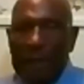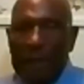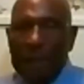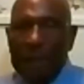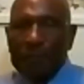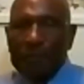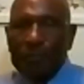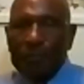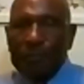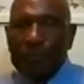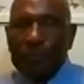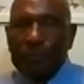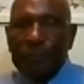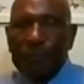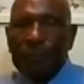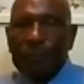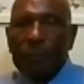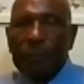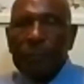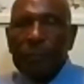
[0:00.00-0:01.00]
don't read that
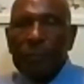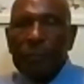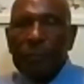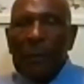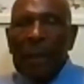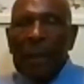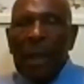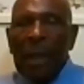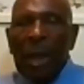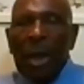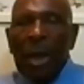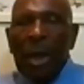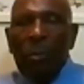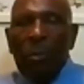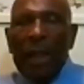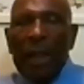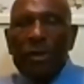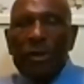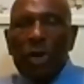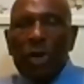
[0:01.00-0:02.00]
much.
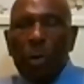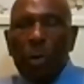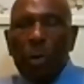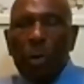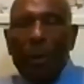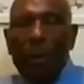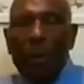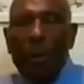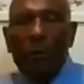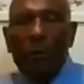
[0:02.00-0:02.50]
But let's